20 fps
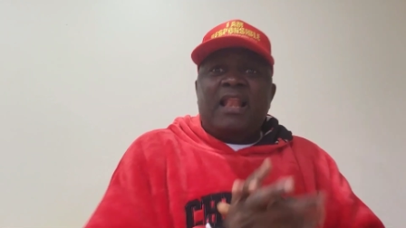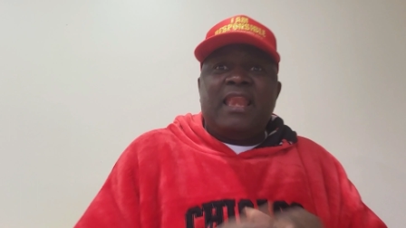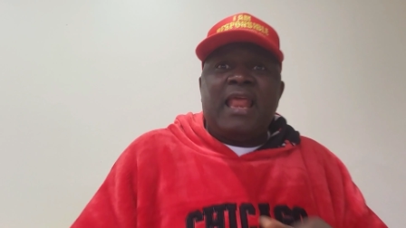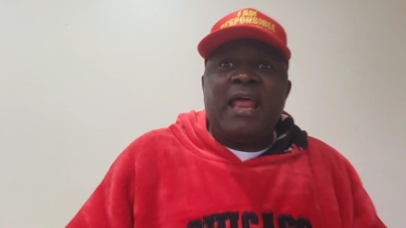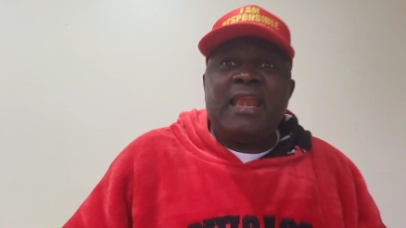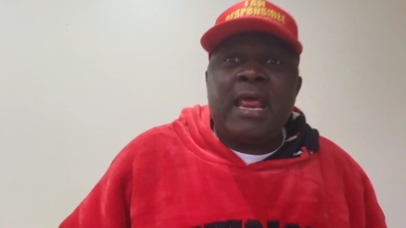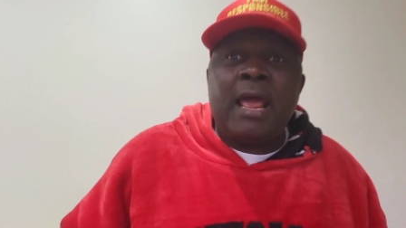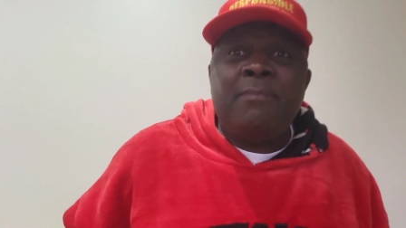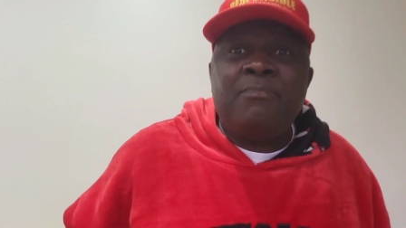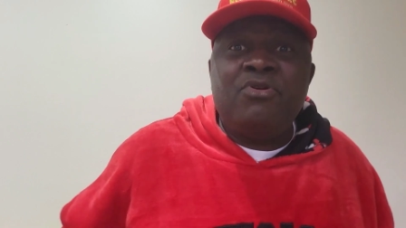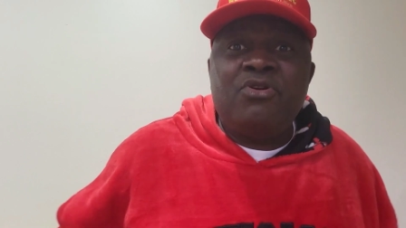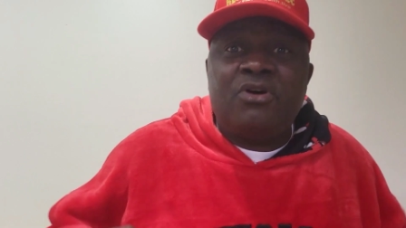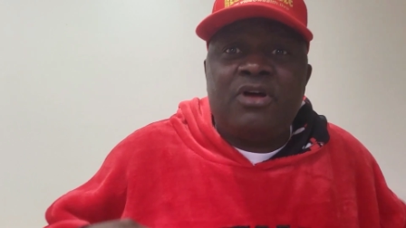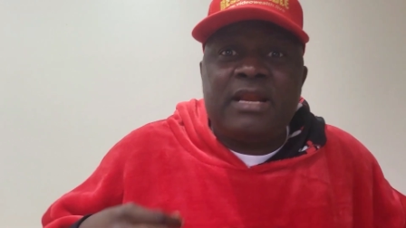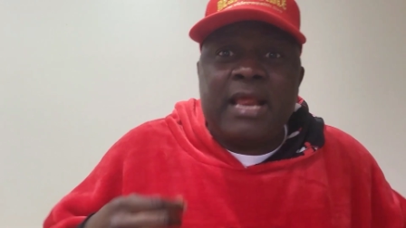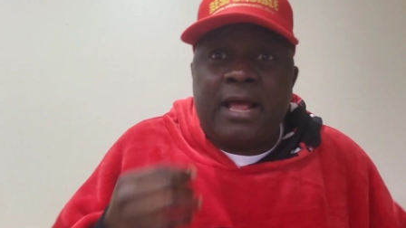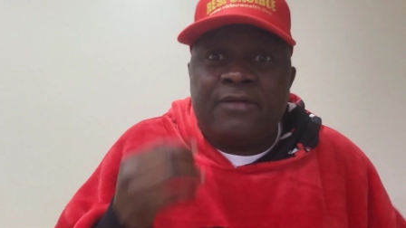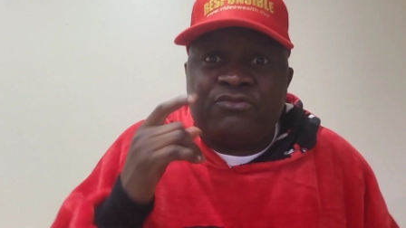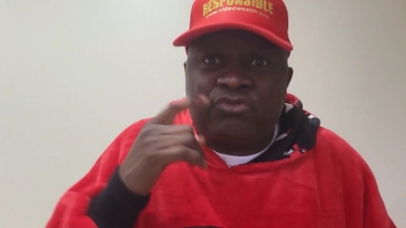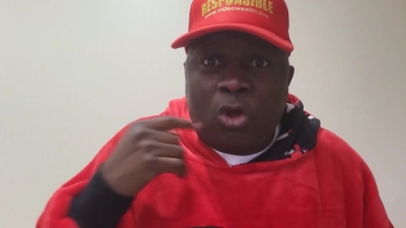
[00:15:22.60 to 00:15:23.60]
Let them know
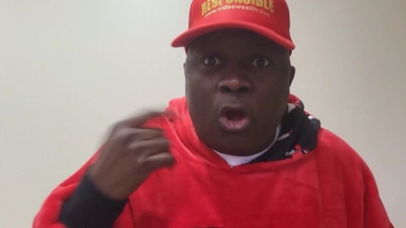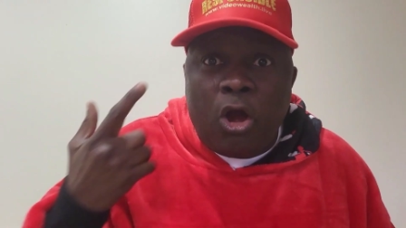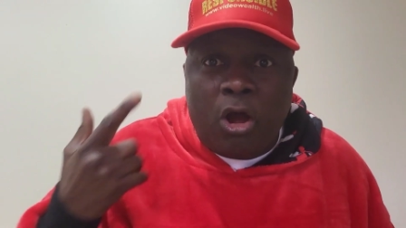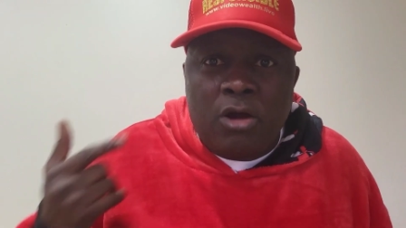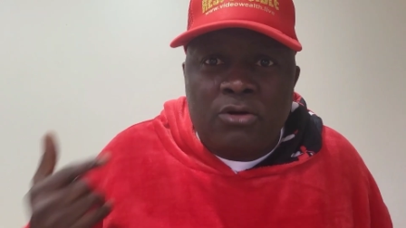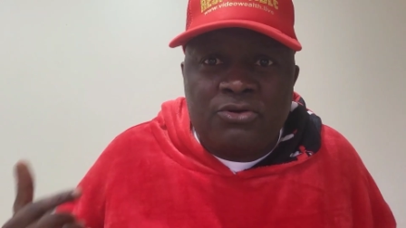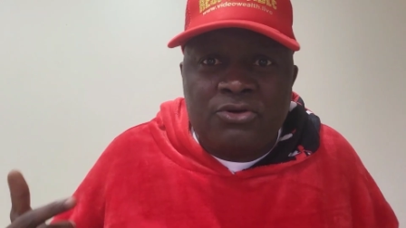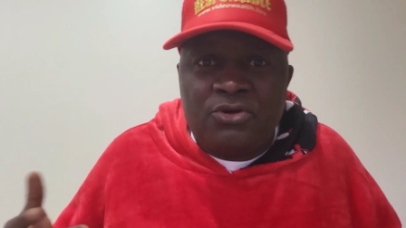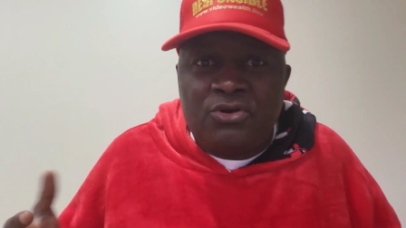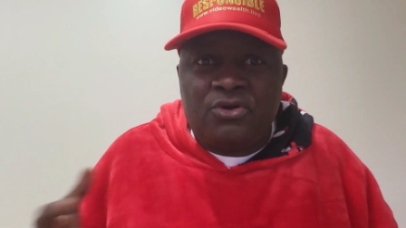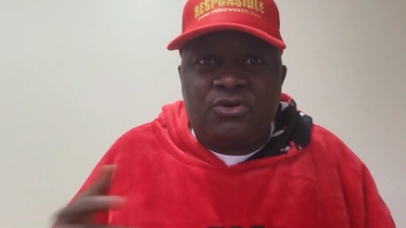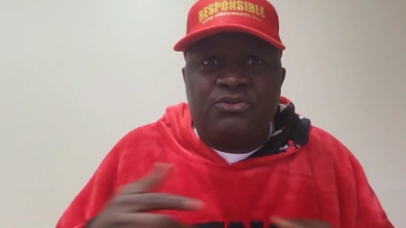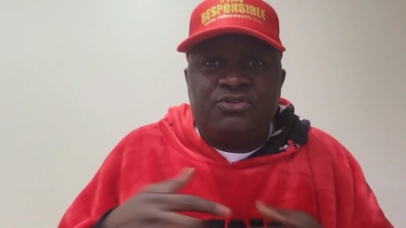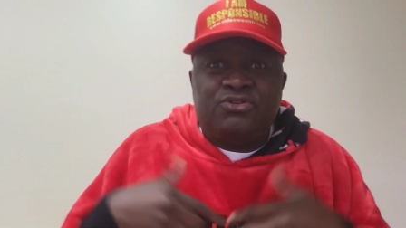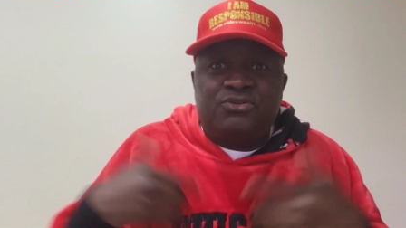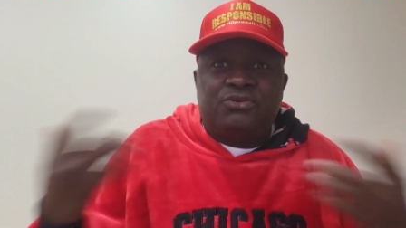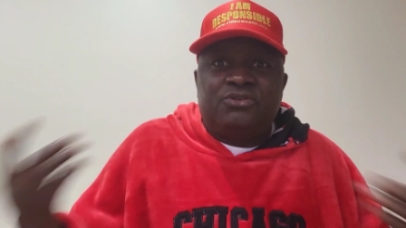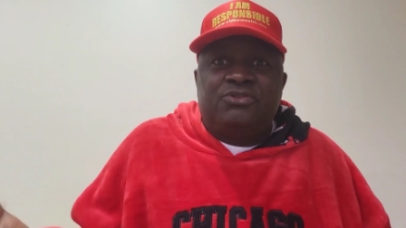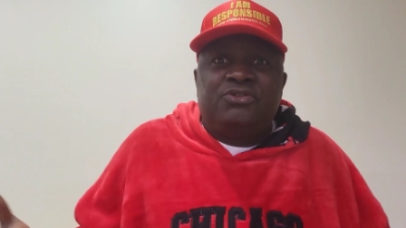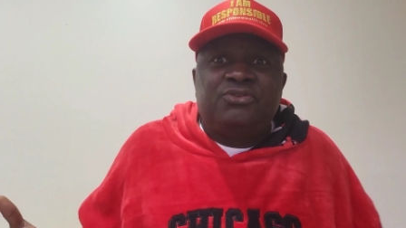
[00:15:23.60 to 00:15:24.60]
that, oh, you know, you,